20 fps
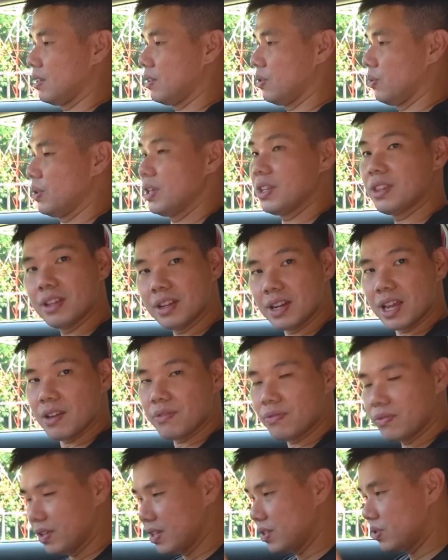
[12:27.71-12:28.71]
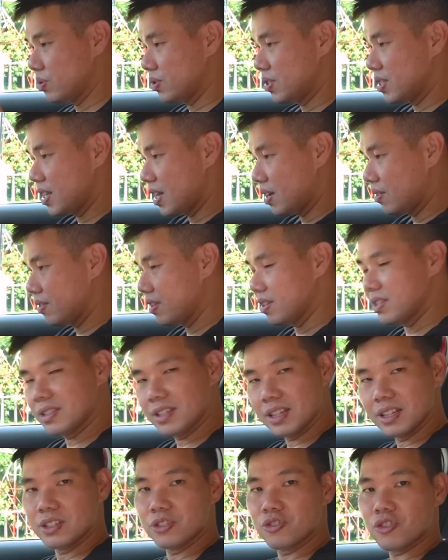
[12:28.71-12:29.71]
The only thing left is to see how this
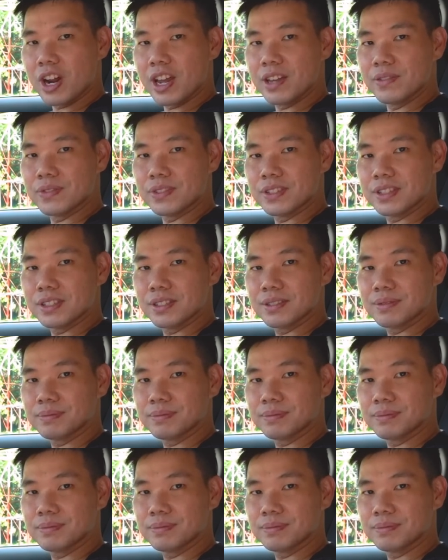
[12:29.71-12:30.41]
thing drives.